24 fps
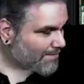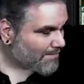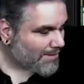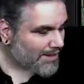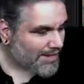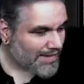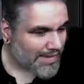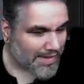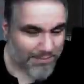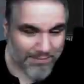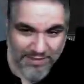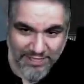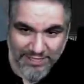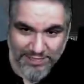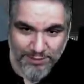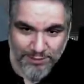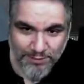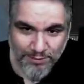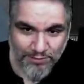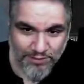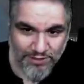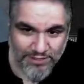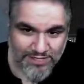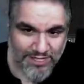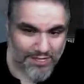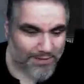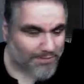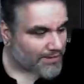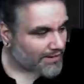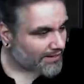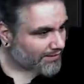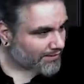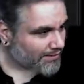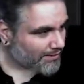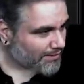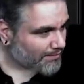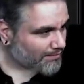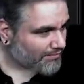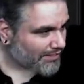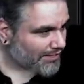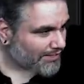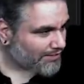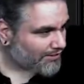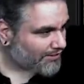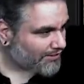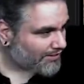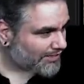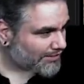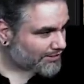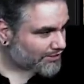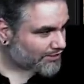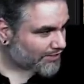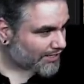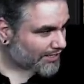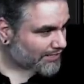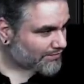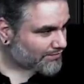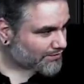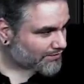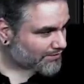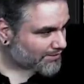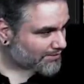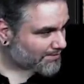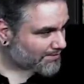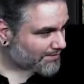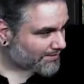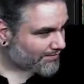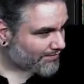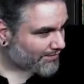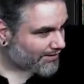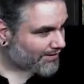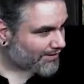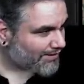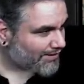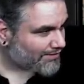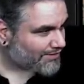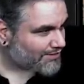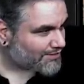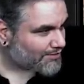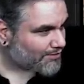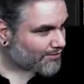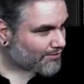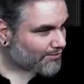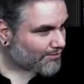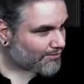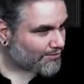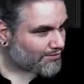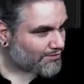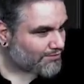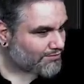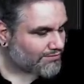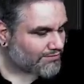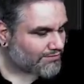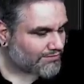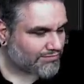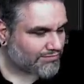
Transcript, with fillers: Mayhem, thanks so much for the sub, man. I'm glad you can catch his live stream and figure out this whole...